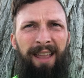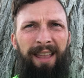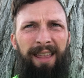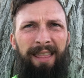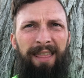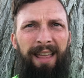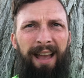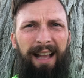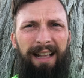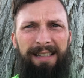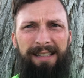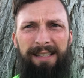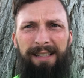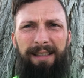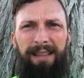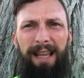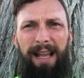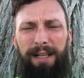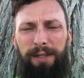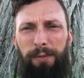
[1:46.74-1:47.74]

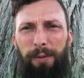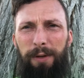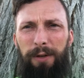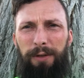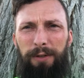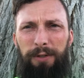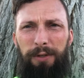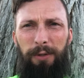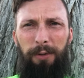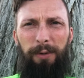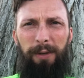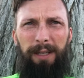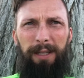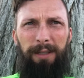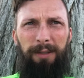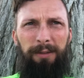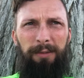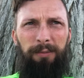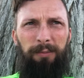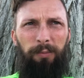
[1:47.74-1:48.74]
That's what you're
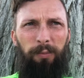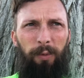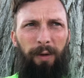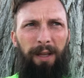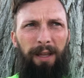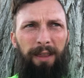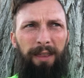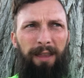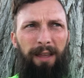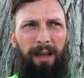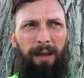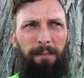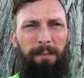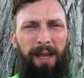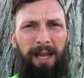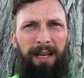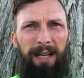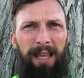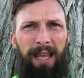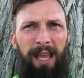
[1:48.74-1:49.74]
doing with a
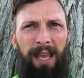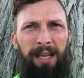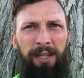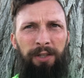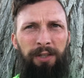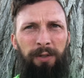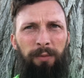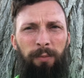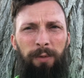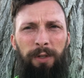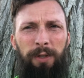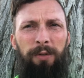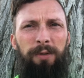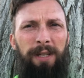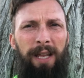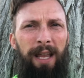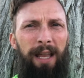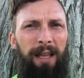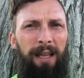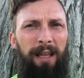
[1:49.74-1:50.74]
medication. When you
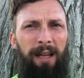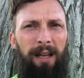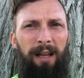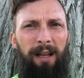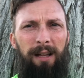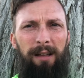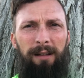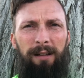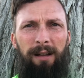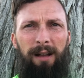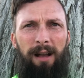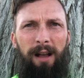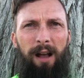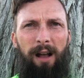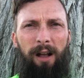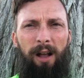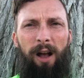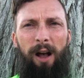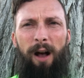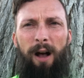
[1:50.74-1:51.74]
take a
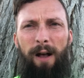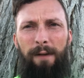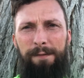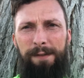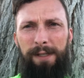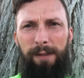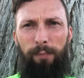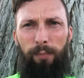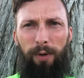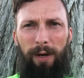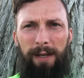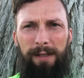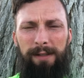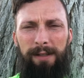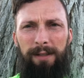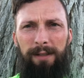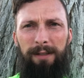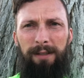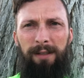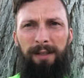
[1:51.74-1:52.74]
cough
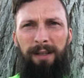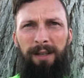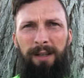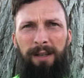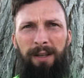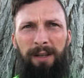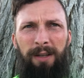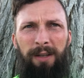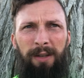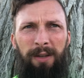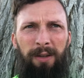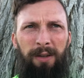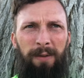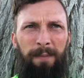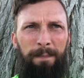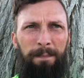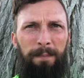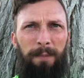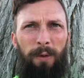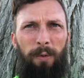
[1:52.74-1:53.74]
suppressant,
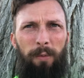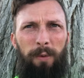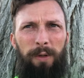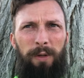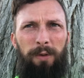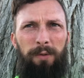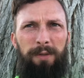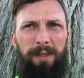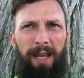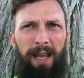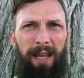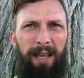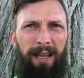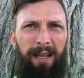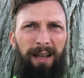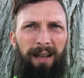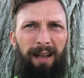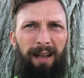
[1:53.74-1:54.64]
when you take